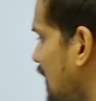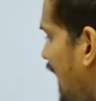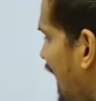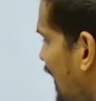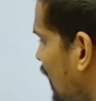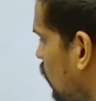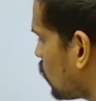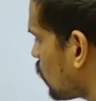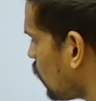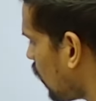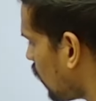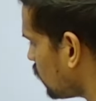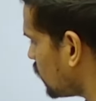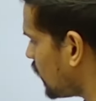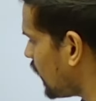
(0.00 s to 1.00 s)
light
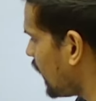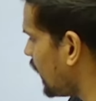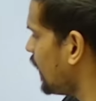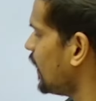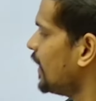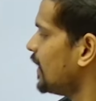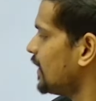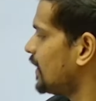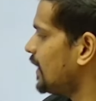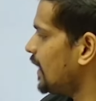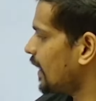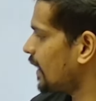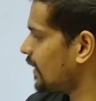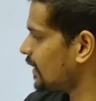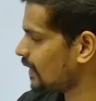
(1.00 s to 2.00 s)
throughout the day. C
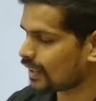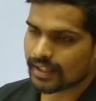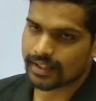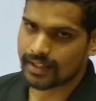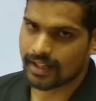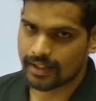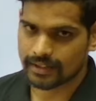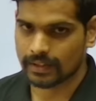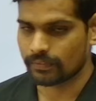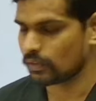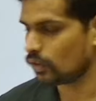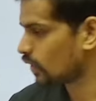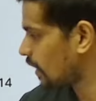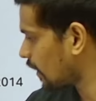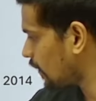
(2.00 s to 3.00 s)
again is the correct answer if
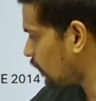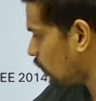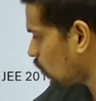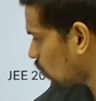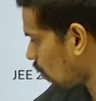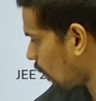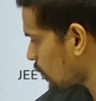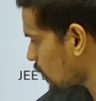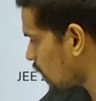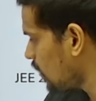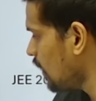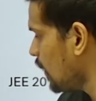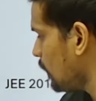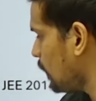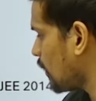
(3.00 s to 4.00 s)
you check the fourth option,
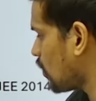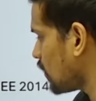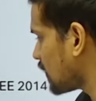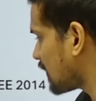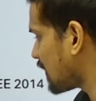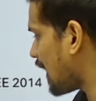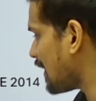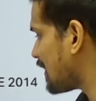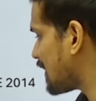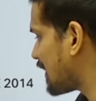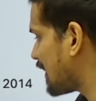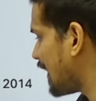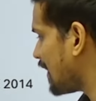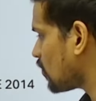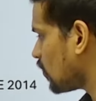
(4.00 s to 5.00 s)
because sun
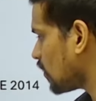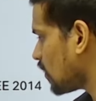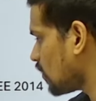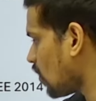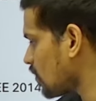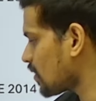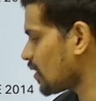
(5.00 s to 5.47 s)
stays on the north